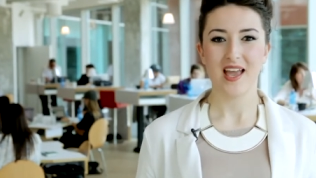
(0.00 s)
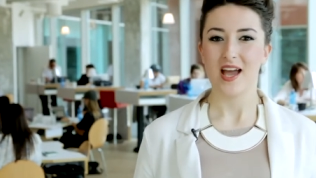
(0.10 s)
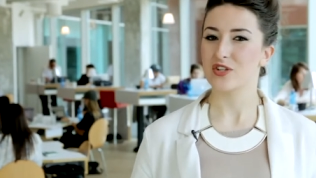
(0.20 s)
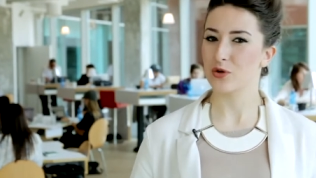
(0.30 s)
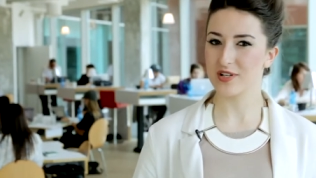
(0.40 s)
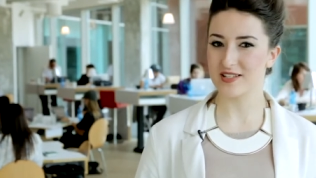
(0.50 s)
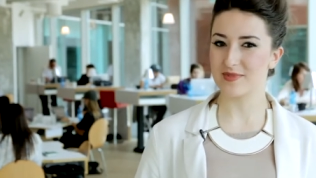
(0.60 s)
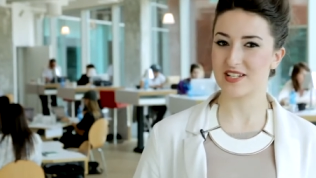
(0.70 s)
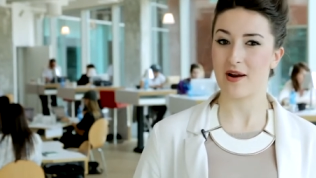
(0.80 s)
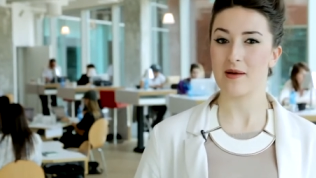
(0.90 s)
A tourism
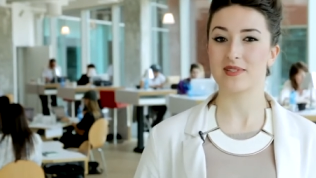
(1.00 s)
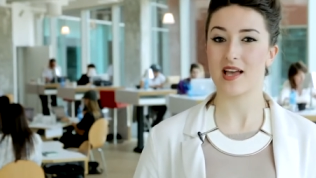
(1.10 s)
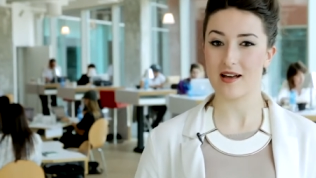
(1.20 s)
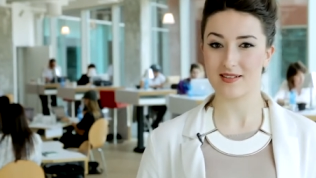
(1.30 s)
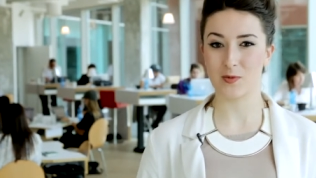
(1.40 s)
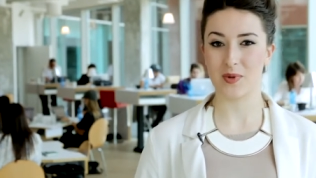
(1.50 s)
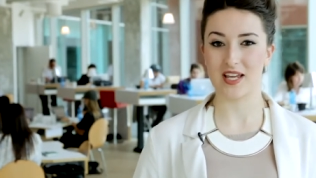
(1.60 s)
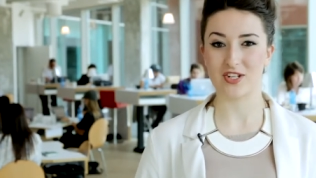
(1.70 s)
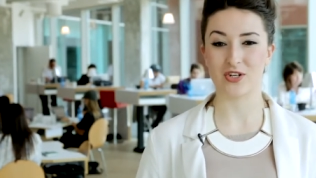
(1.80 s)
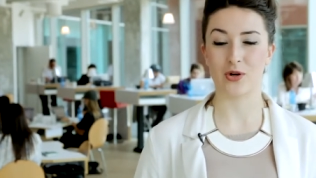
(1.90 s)
dirham tax will be
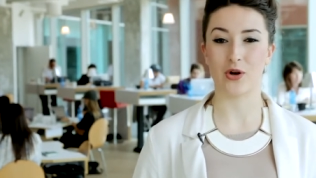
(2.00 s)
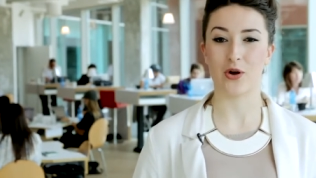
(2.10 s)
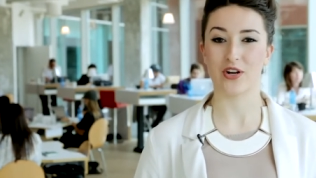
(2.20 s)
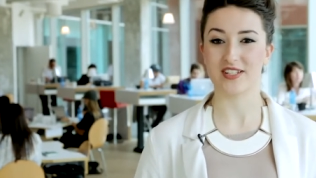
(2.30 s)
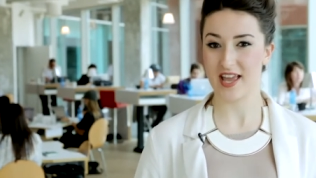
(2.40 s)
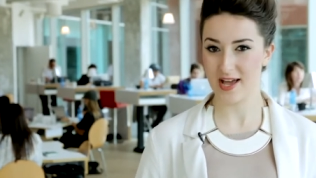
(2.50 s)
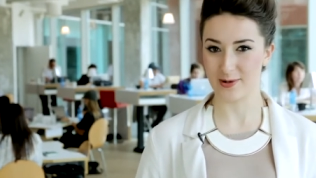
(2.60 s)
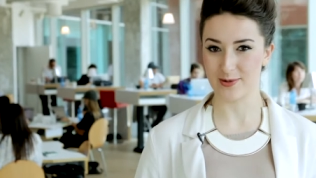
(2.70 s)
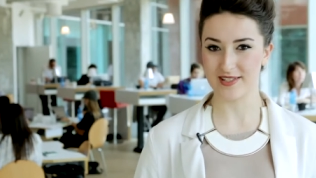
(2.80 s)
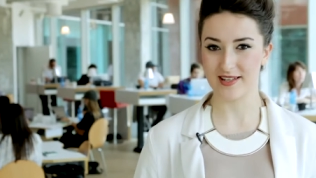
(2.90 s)
issued on
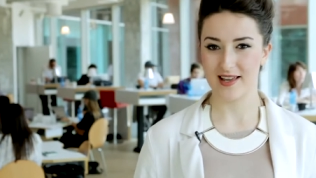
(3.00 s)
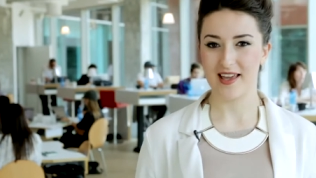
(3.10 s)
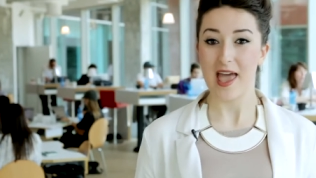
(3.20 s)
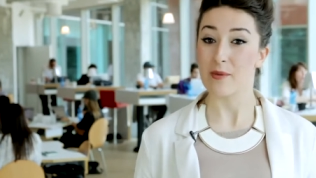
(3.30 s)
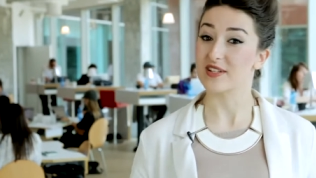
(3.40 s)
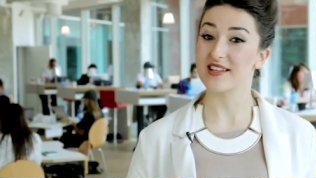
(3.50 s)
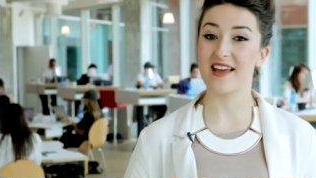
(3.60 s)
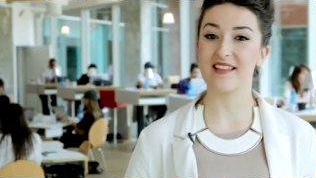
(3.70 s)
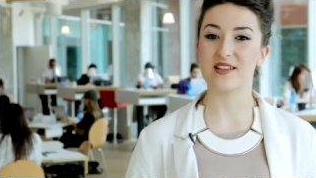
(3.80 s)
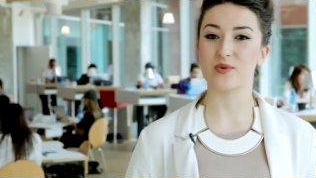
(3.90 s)
hotels, Emirates
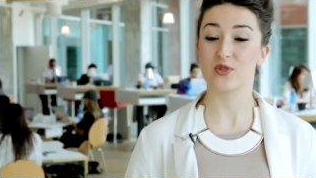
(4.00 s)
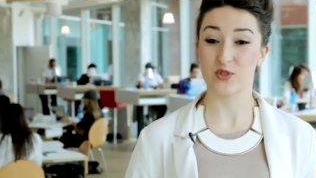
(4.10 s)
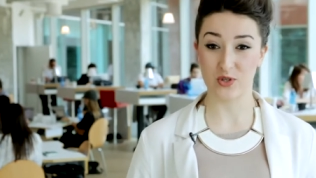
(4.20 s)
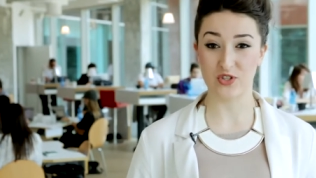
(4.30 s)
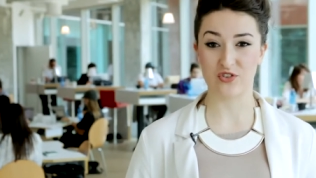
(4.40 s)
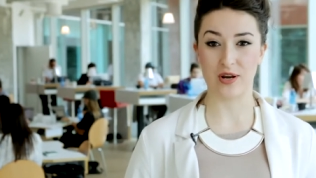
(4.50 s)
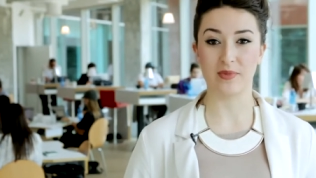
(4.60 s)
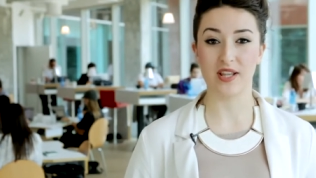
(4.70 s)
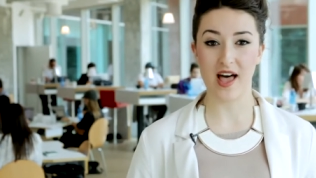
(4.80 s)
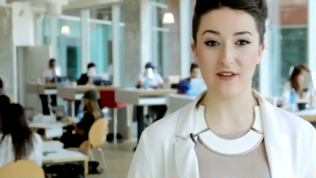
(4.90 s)
Airlines will soon stream
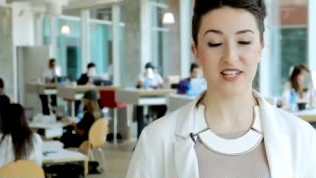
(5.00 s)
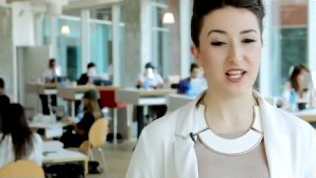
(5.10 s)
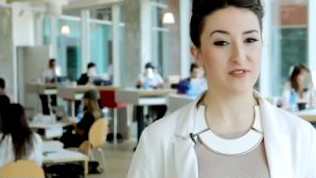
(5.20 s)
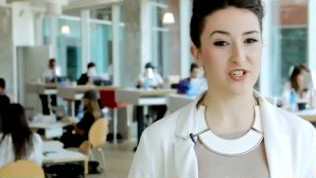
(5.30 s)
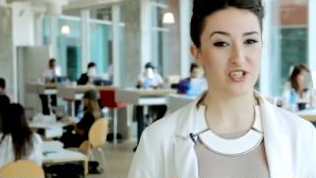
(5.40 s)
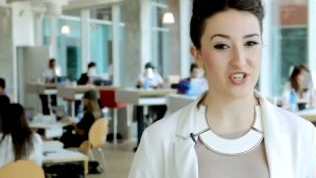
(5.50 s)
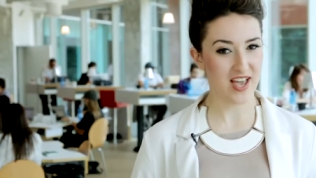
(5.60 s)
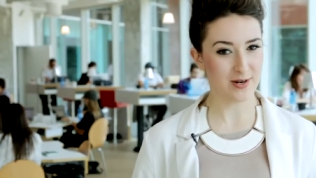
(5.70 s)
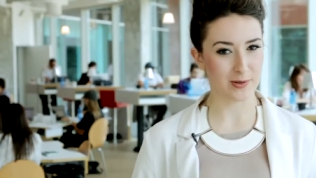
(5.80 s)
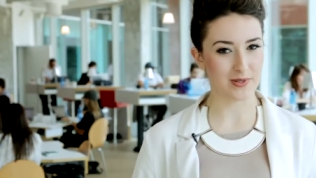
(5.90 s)
live television
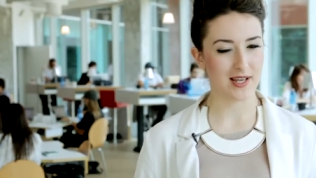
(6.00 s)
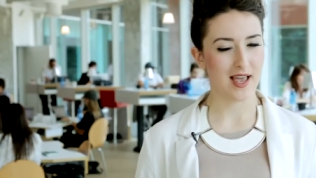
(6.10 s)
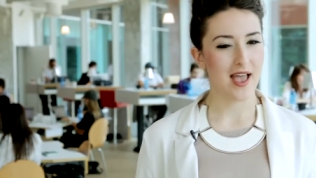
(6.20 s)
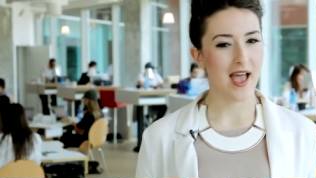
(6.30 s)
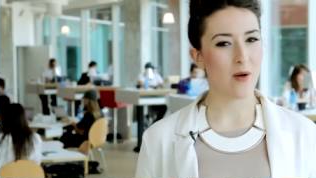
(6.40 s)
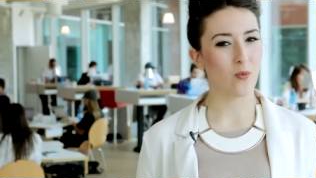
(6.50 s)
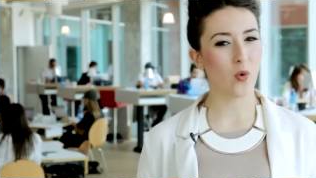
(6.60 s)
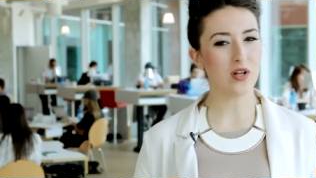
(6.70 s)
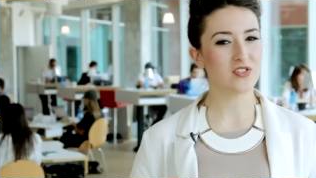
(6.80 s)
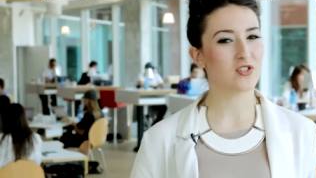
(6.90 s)
channels, and
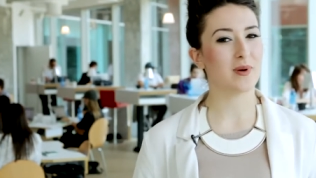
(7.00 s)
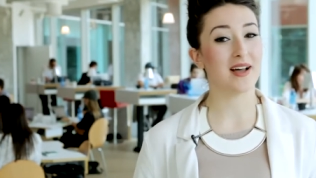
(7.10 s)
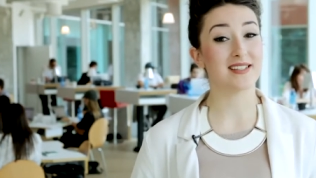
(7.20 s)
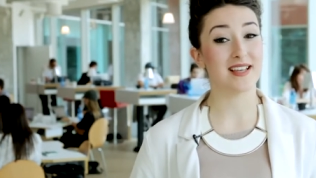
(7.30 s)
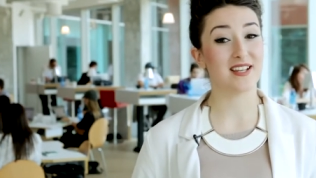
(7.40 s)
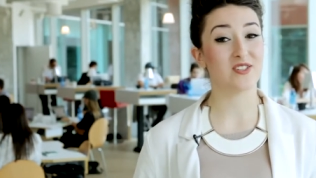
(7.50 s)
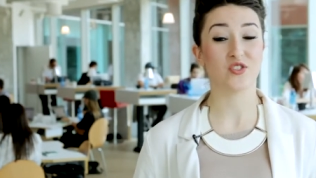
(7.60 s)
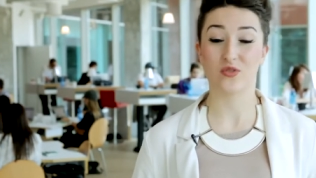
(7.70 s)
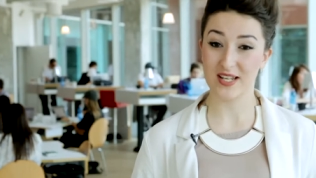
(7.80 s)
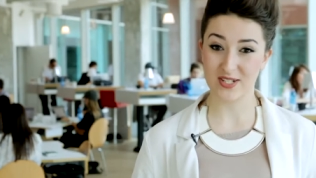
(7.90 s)
what's Dubai's latest
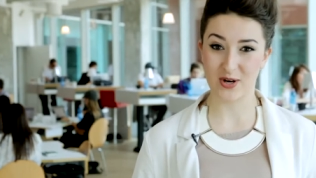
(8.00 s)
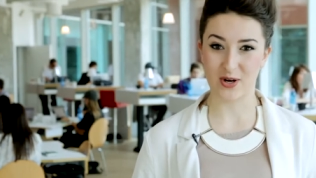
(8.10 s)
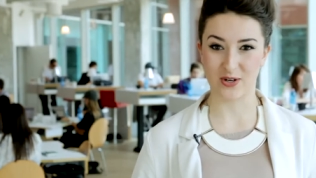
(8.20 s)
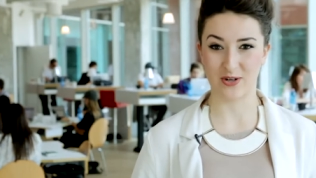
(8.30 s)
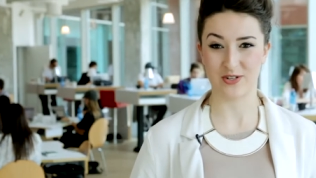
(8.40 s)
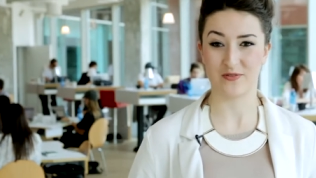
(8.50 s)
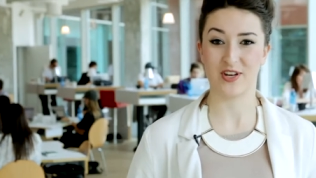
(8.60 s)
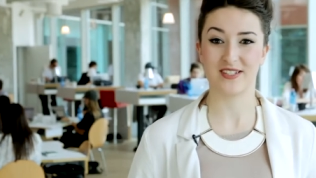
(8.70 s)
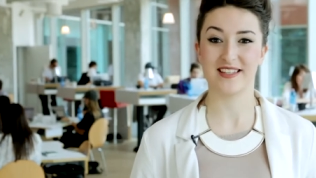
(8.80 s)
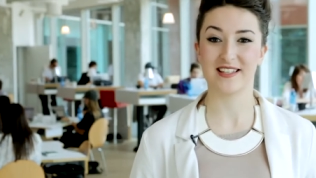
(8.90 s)
dress code
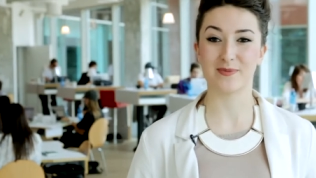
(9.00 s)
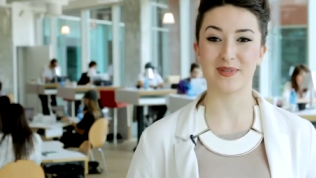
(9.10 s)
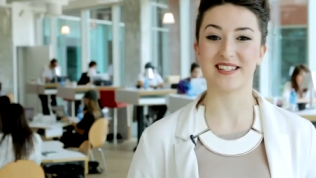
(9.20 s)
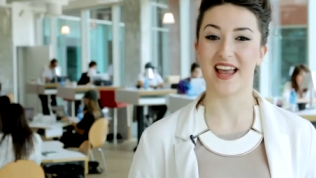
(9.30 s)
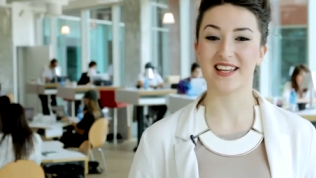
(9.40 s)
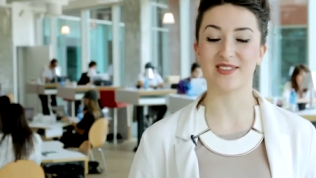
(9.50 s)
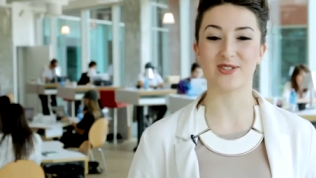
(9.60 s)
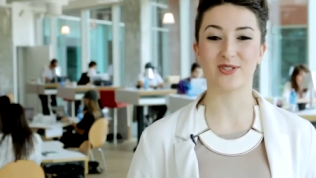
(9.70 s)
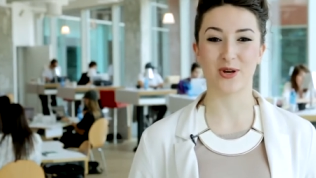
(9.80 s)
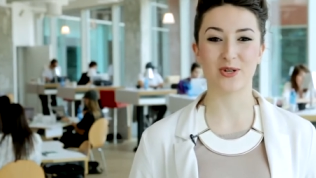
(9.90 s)
controversy that's been taking the
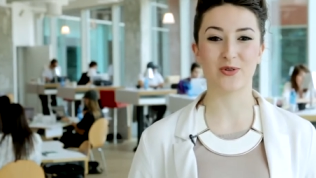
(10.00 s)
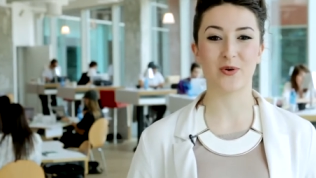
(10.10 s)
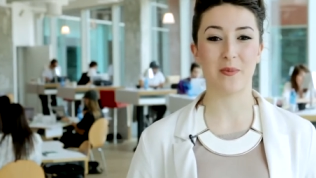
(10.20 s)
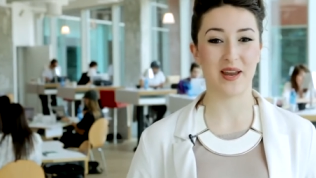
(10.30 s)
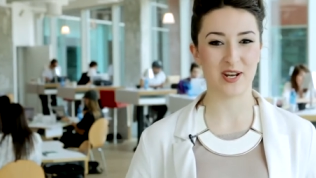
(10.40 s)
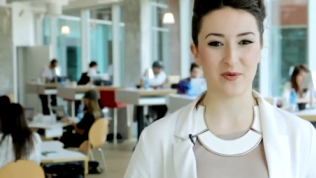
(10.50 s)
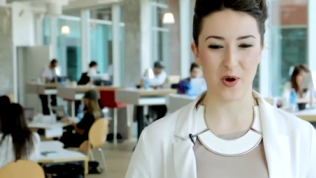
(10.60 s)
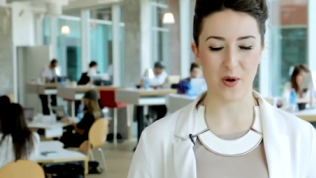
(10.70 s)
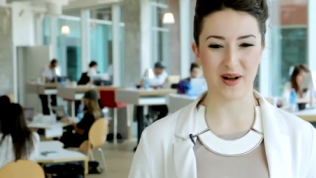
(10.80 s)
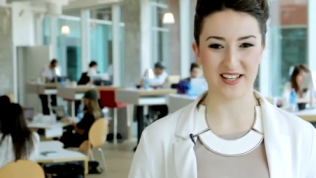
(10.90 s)
social media
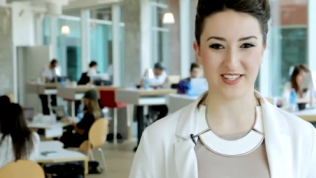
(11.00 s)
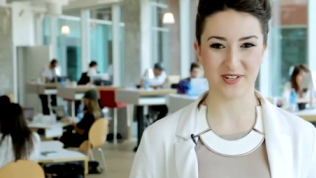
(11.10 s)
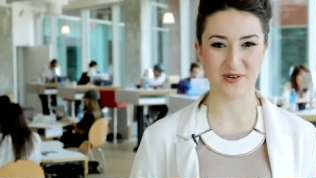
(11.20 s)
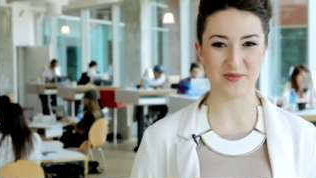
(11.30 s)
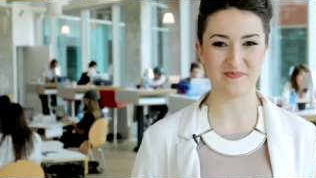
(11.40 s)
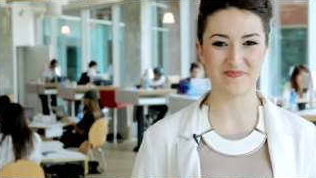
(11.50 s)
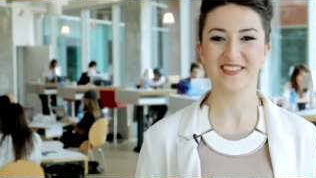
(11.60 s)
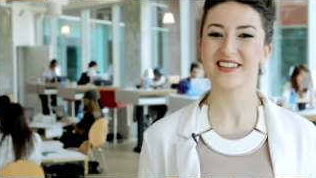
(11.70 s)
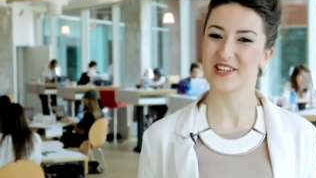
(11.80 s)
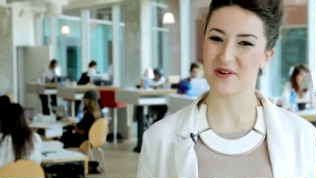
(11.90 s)
world by storm?
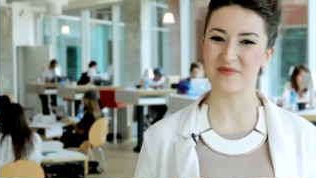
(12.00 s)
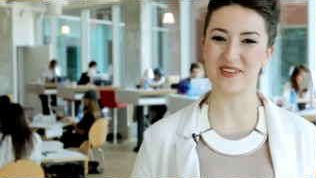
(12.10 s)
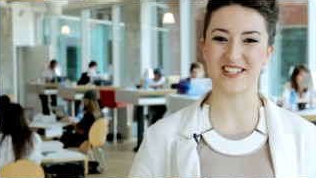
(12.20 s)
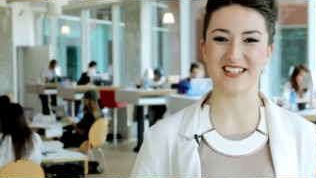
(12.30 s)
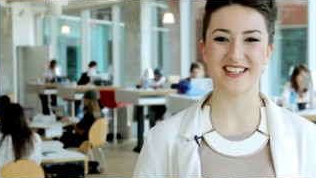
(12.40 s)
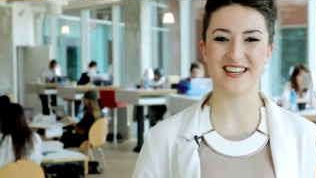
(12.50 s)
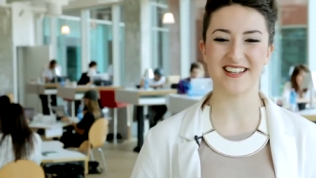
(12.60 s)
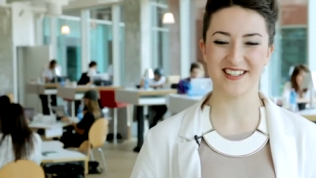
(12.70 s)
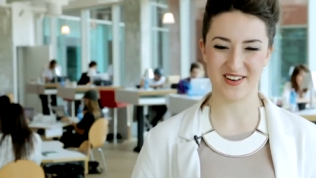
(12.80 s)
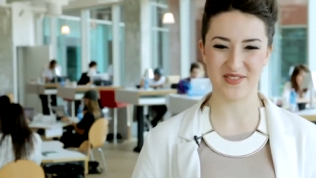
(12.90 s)
You're with me, Jessica,
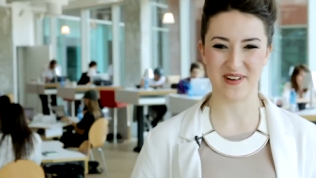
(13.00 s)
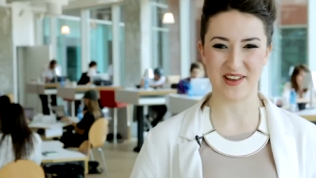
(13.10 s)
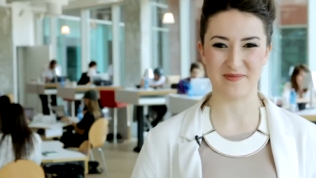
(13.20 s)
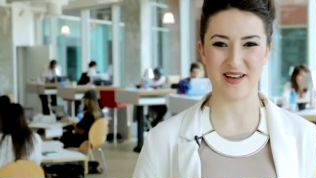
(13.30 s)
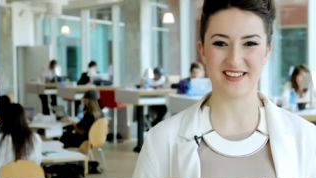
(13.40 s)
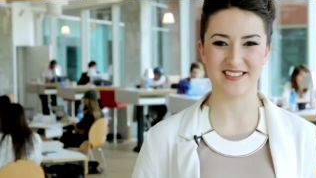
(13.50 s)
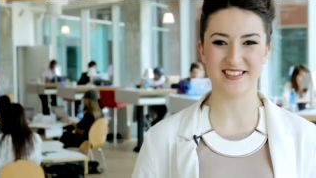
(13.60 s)
on The Roundabout.